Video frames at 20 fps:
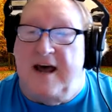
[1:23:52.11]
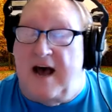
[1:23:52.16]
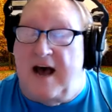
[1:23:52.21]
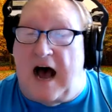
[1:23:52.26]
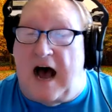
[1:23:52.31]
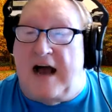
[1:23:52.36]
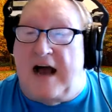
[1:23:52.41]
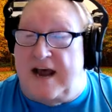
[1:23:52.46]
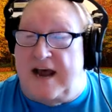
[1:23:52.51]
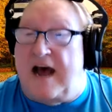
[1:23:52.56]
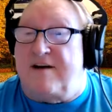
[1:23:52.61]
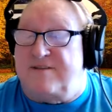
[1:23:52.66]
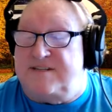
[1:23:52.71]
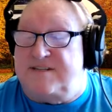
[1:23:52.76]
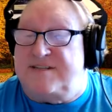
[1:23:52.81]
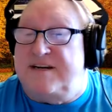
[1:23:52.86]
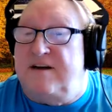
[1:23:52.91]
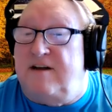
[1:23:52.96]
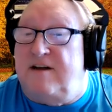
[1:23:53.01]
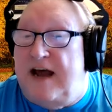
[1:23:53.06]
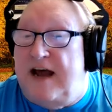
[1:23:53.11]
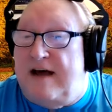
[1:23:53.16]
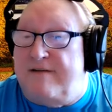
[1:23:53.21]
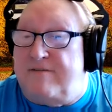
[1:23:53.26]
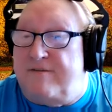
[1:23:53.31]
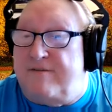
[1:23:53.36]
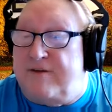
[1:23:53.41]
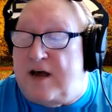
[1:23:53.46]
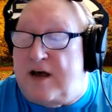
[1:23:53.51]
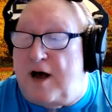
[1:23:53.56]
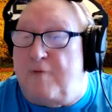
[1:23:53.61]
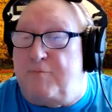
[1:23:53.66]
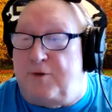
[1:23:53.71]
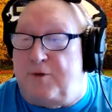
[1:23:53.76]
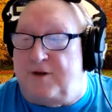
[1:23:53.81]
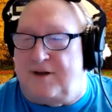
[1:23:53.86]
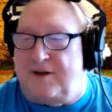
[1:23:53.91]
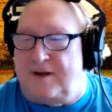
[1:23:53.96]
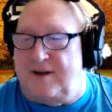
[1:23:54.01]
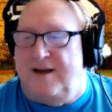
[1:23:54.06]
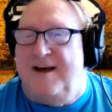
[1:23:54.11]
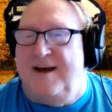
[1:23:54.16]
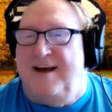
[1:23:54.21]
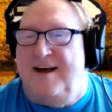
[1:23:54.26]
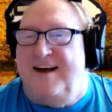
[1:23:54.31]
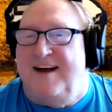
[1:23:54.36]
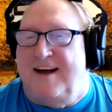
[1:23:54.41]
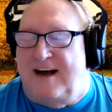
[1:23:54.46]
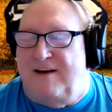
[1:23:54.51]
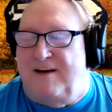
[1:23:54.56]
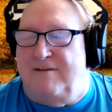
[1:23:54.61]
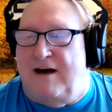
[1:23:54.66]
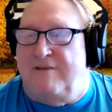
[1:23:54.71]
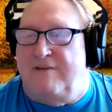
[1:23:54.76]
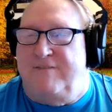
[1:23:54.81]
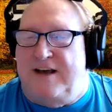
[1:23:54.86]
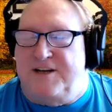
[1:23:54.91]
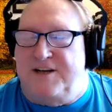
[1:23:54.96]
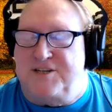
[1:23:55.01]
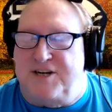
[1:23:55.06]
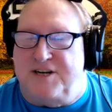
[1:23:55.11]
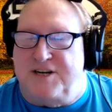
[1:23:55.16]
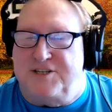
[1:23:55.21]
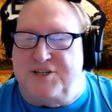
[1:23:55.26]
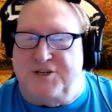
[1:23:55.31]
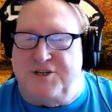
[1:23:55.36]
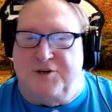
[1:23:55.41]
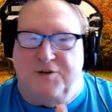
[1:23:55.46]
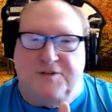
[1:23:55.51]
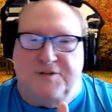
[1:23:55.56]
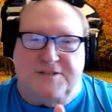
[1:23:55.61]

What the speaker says: I'd still have a couple of each issue.